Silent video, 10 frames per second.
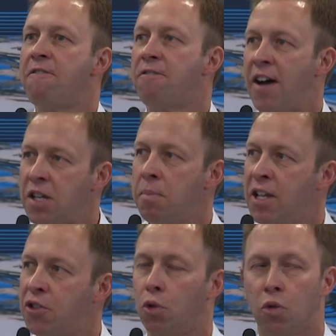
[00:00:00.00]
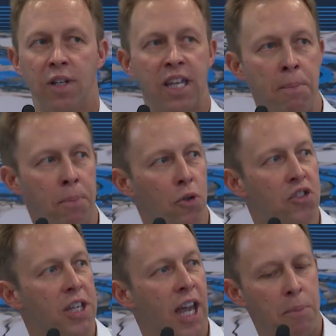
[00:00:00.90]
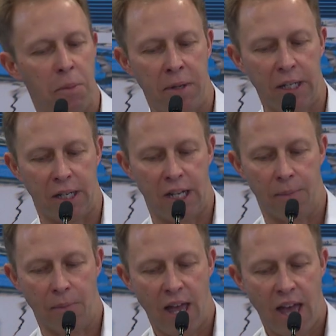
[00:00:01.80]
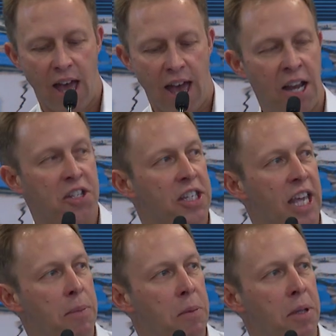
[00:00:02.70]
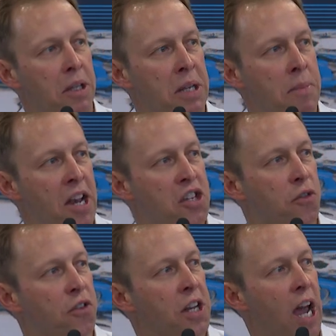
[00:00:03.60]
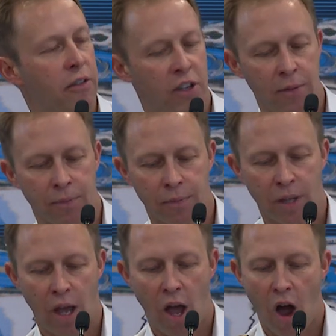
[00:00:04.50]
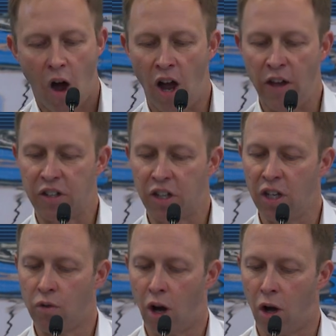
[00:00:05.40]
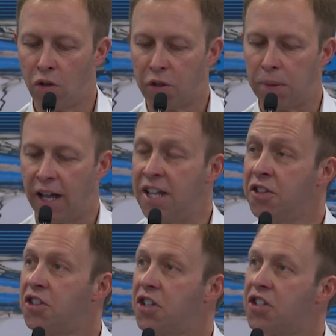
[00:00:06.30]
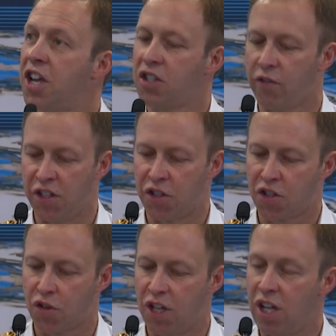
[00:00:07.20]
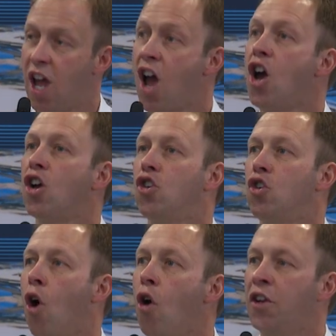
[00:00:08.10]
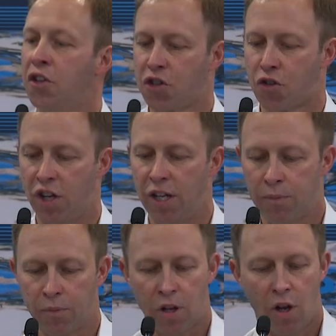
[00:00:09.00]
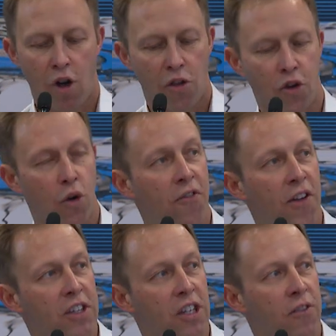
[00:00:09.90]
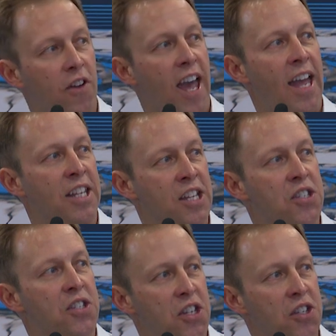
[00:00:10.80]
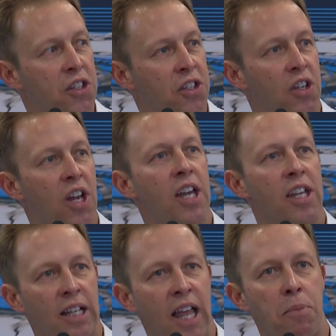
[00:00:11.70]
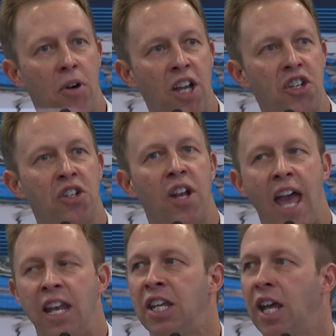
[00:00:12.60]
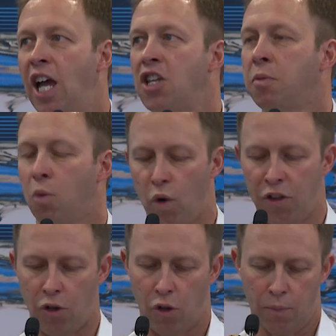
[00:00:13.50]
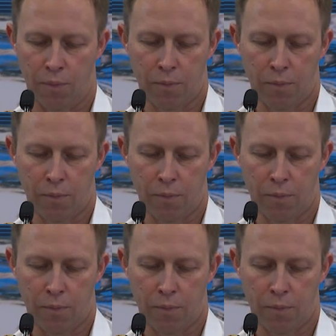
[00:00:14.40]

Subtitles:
input to capability, and as the capability manager for Navy, I have a key role to play in the success of industry, your industry, through effective and consistent collaboration and engagement with you.